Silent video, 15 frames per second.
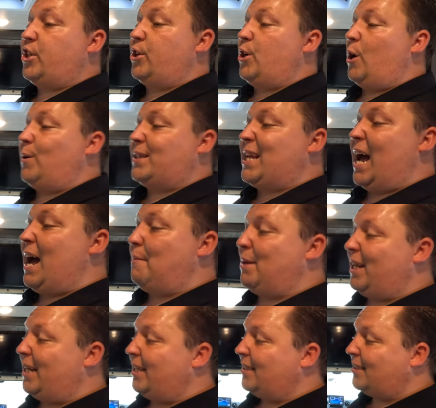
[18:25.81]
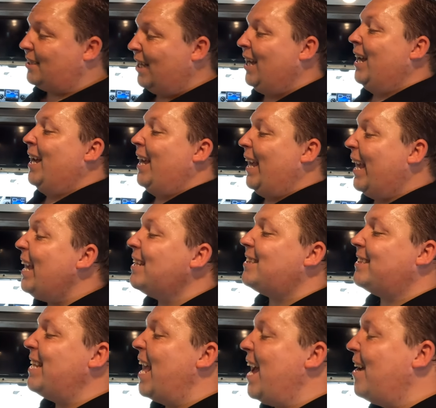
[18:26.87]
do you know what time it is?
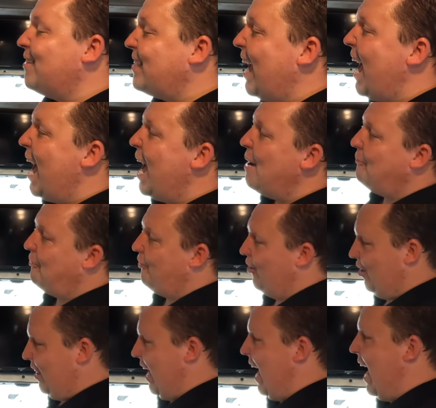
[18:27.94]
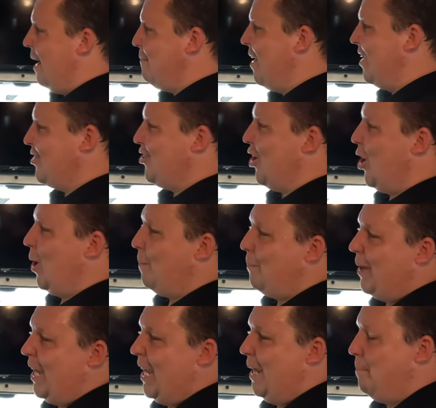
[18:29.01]
It's, it's now for the
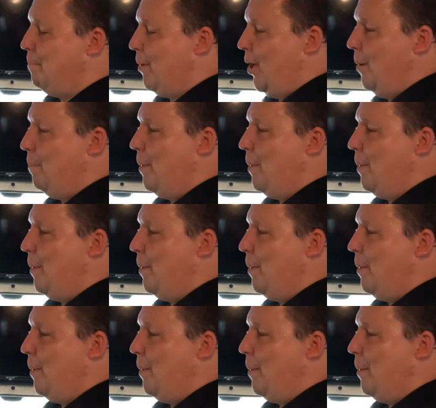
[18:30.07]
MSRP.